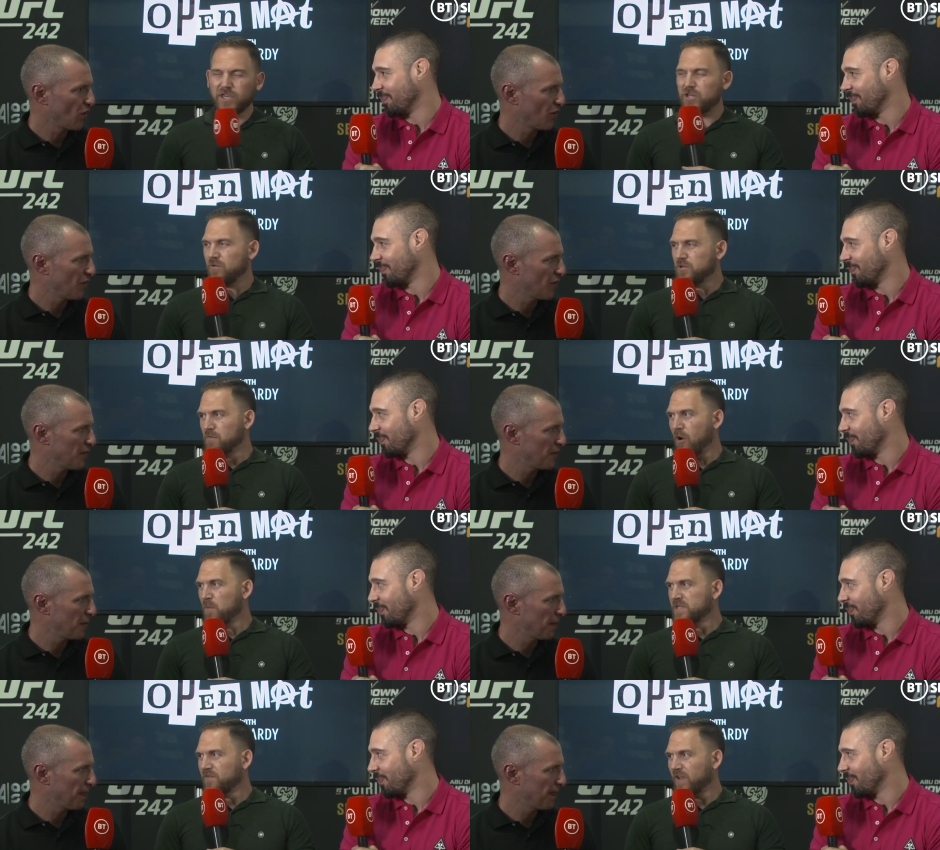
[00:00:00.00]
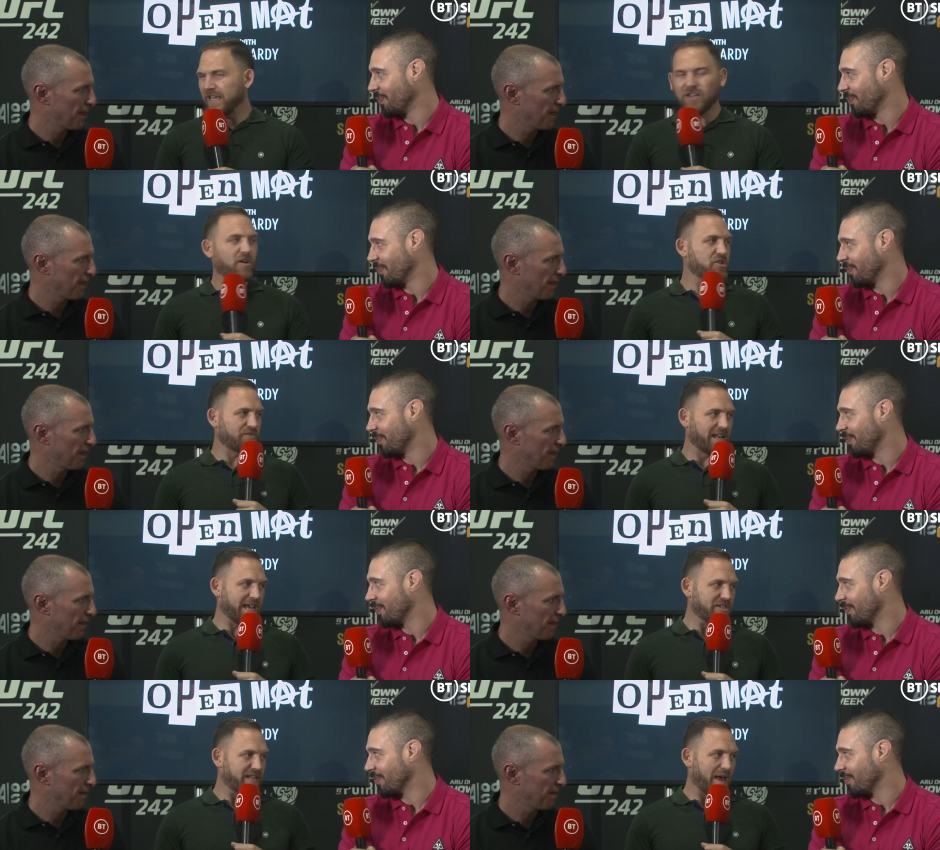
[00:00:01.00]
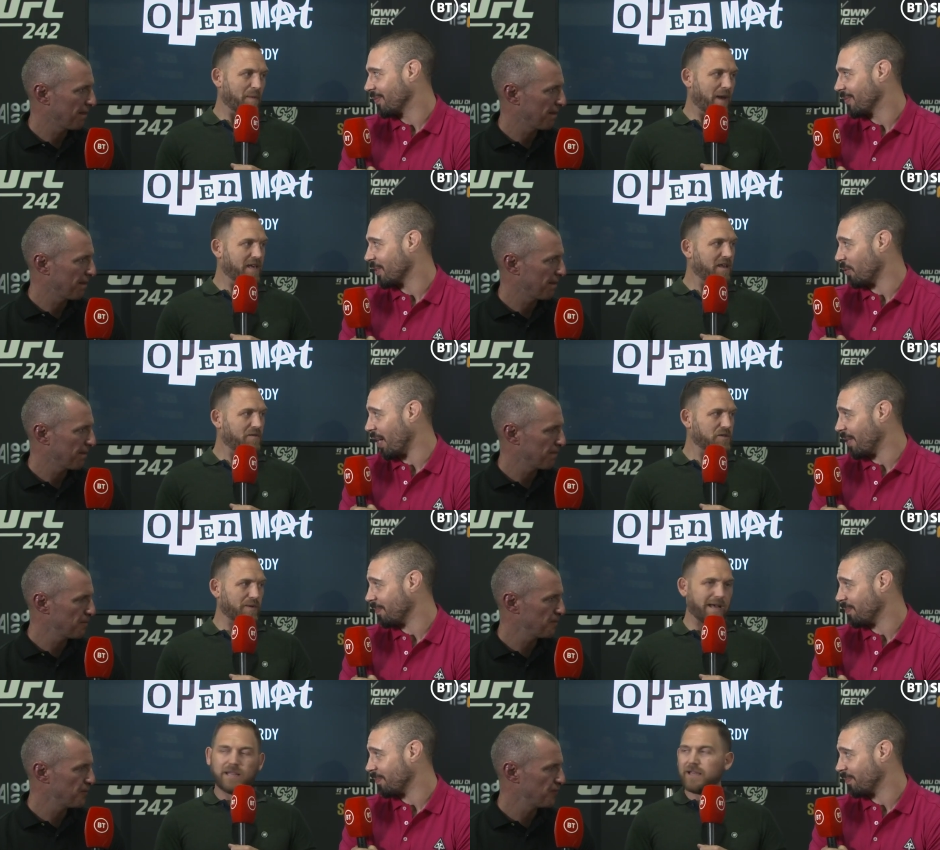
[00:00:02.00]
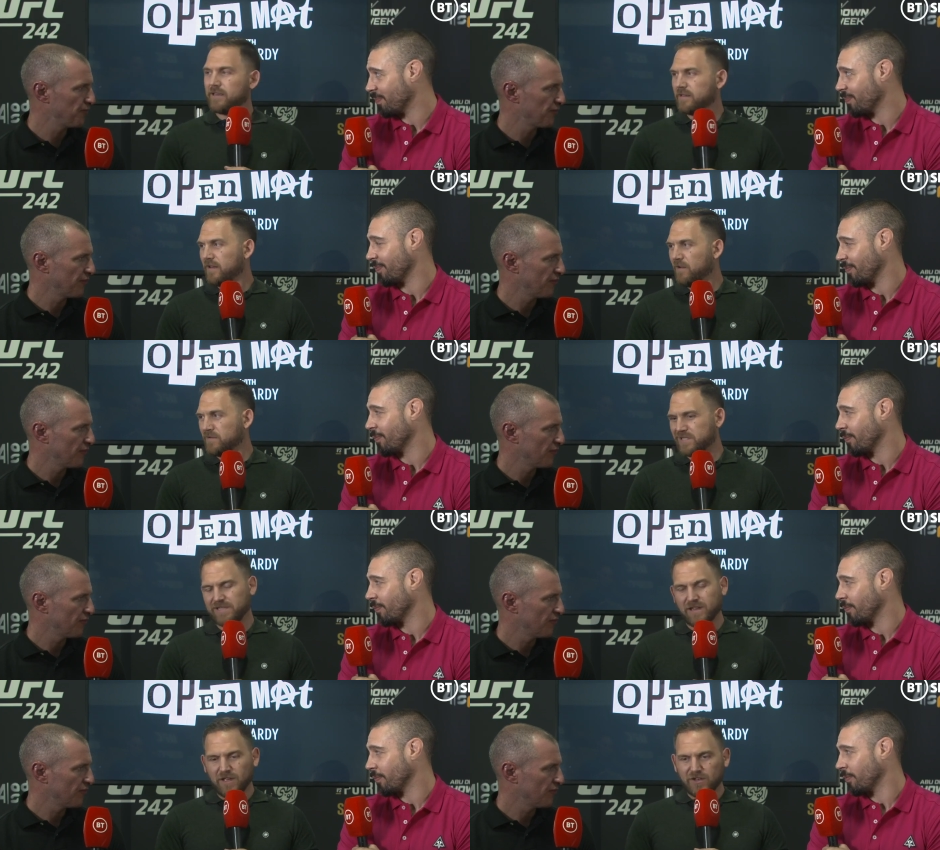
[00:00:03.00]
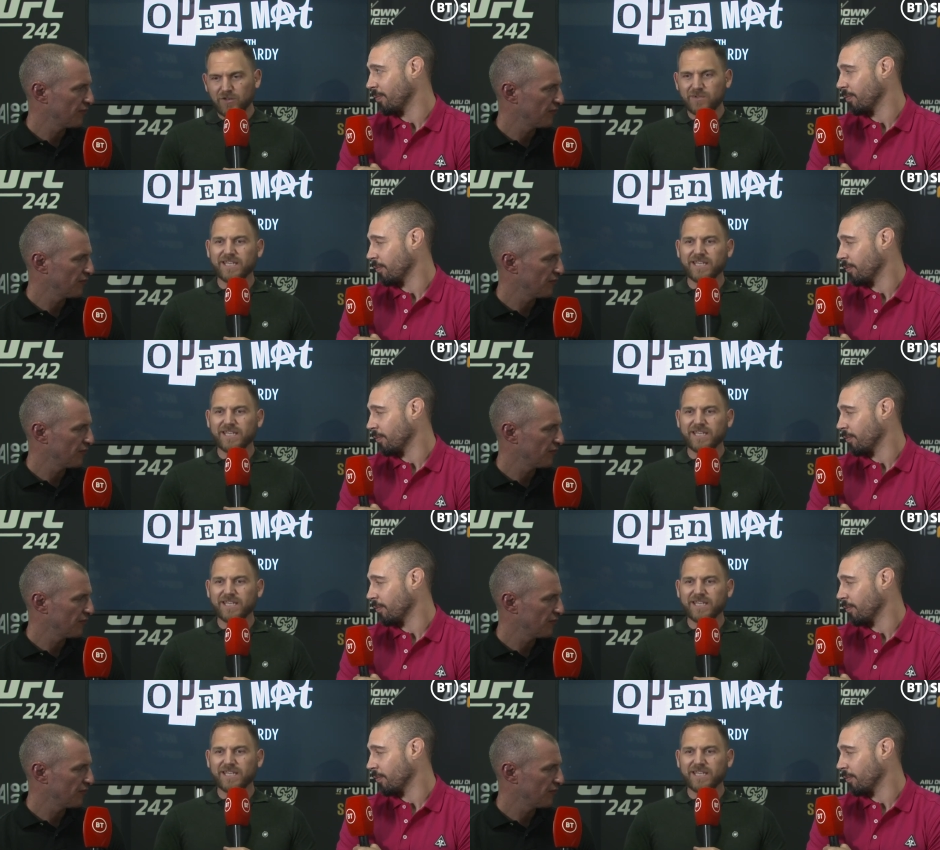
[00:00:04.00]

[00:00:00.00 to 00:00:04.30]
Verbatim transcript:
Speaker 1: a huge moment for like Australasian MMA though as well. Like you know, it's New